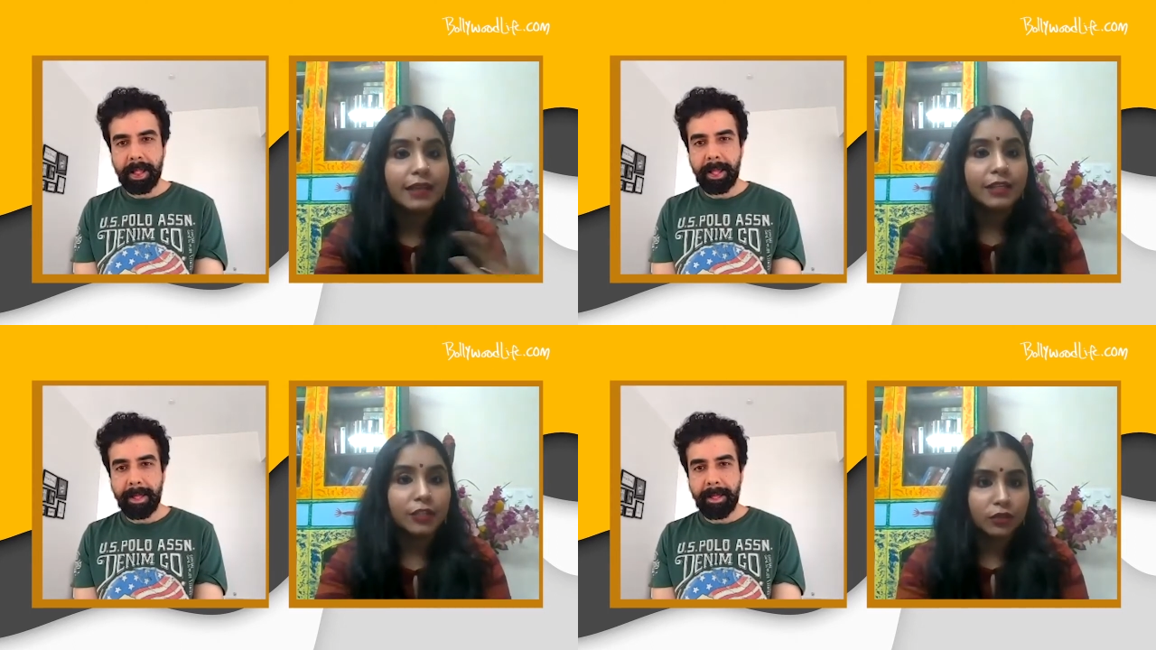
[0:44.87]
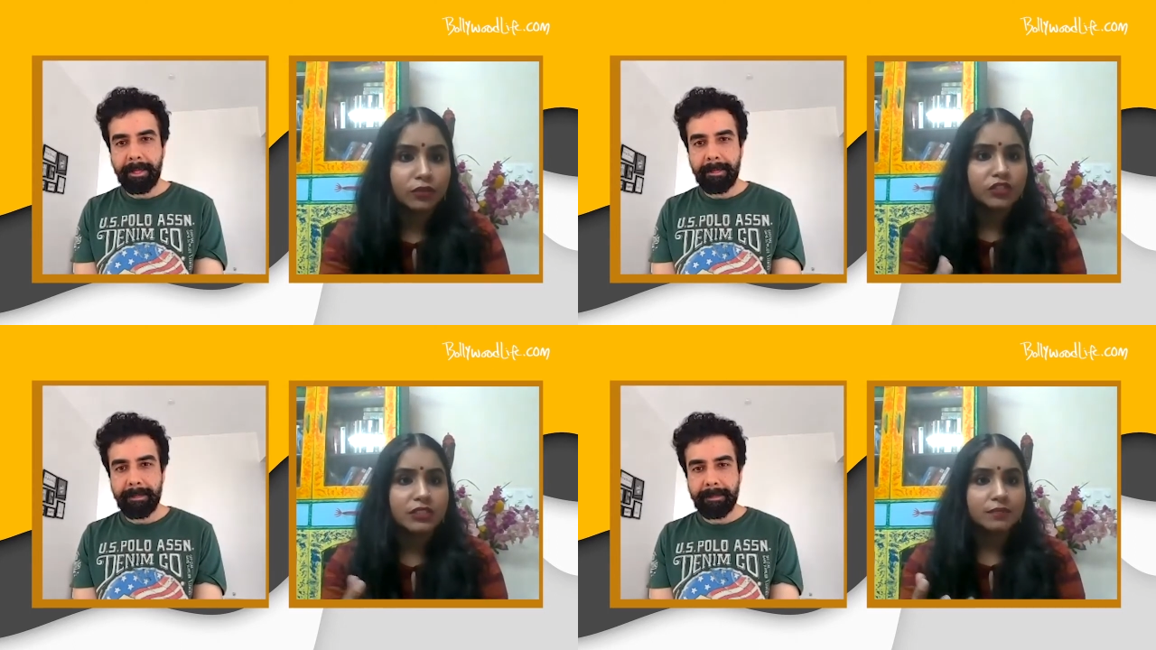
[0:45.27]

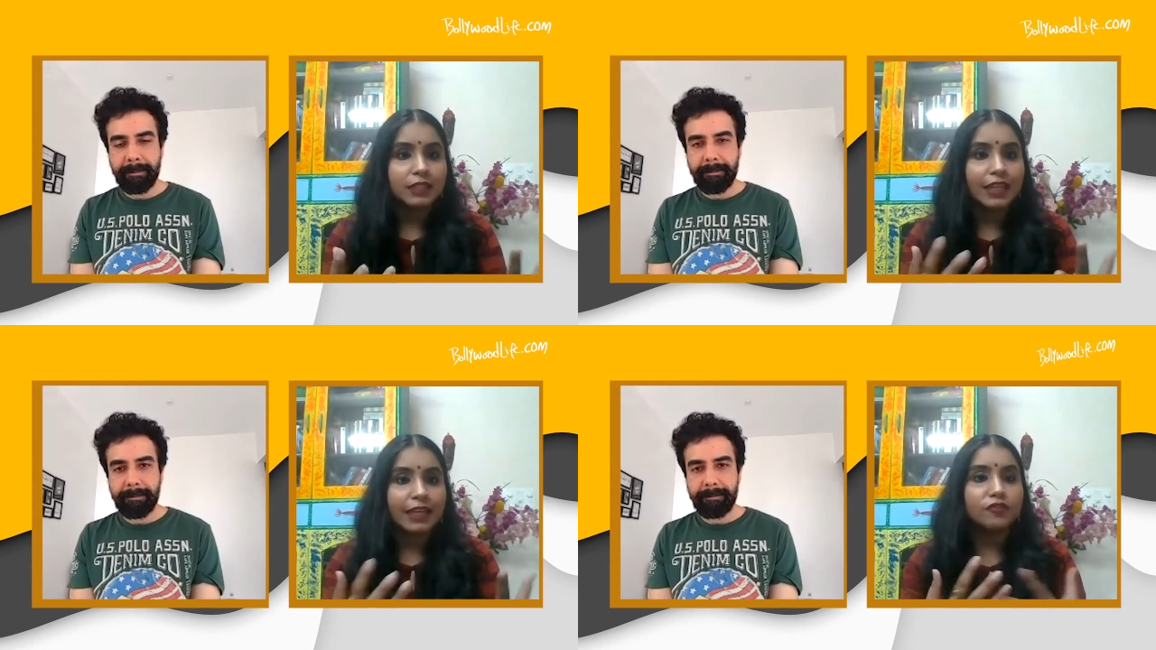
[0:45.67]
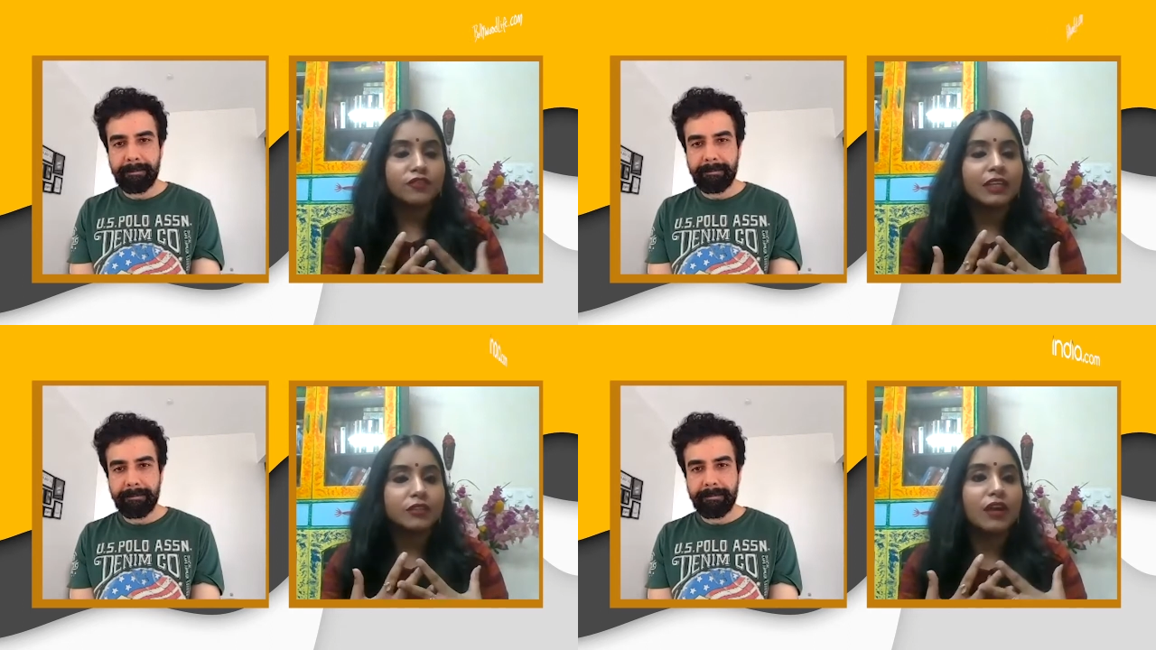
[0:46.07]
Speaker 1: and just like you
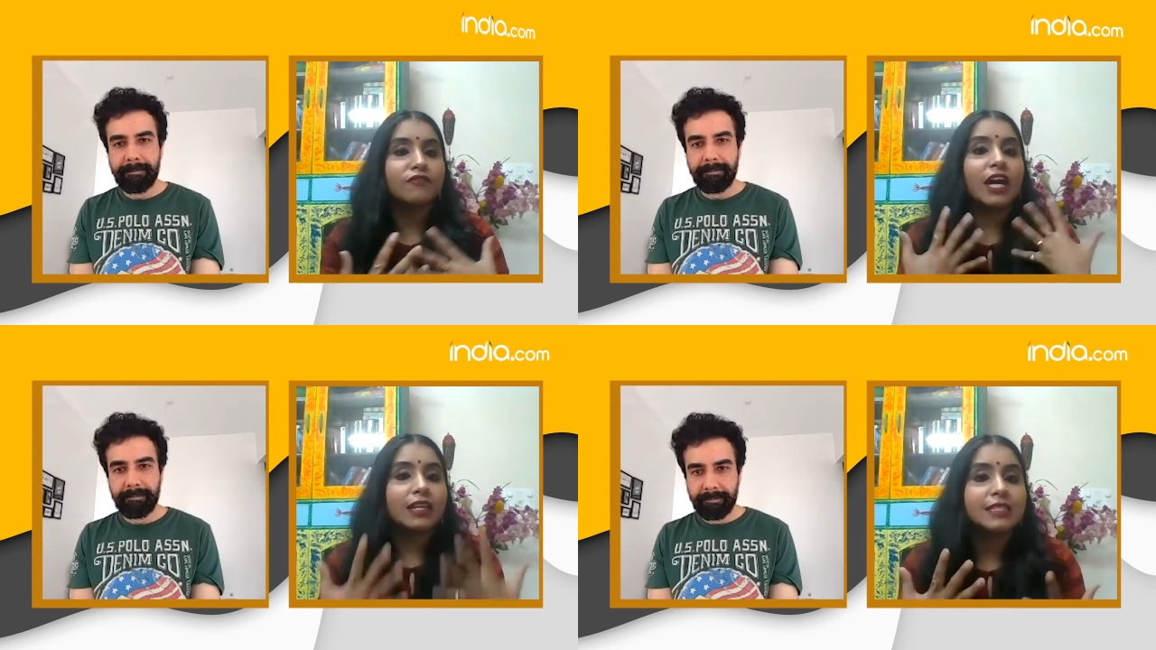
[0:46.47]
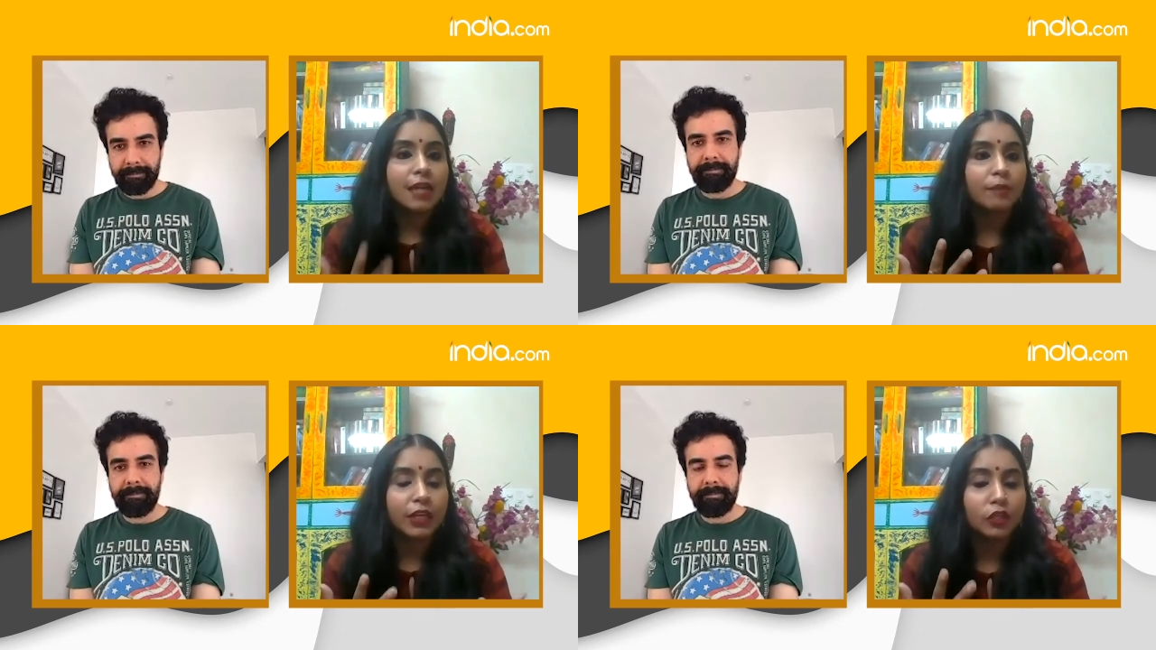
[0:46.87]
feel you have done
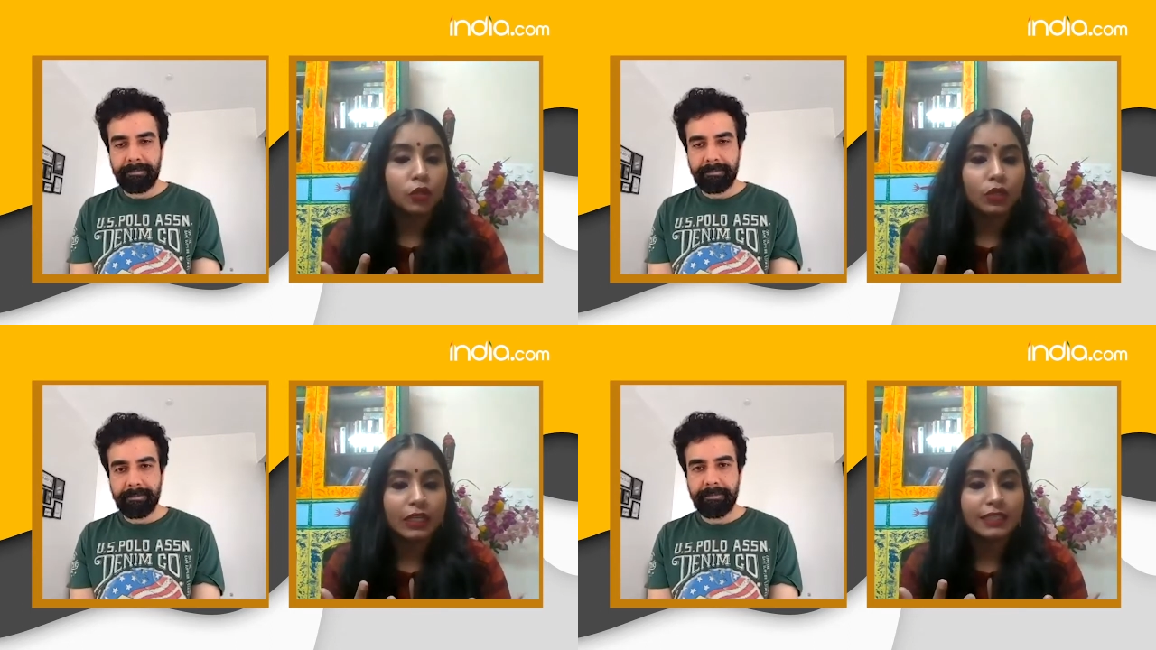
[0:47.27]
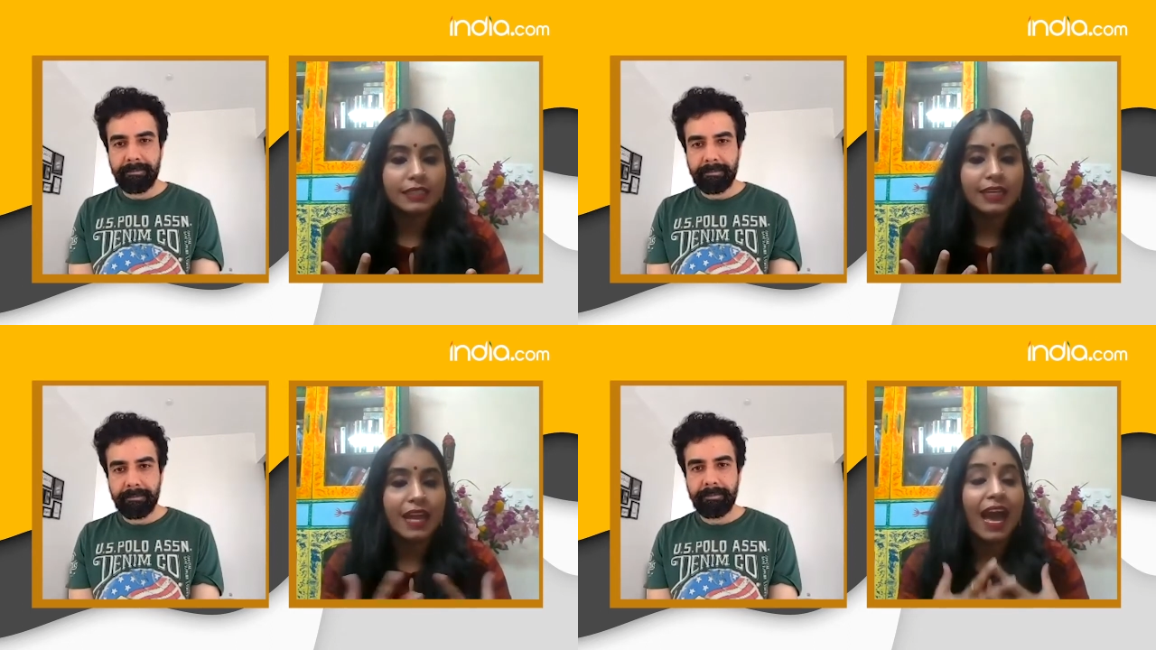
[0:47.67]
something totally, say,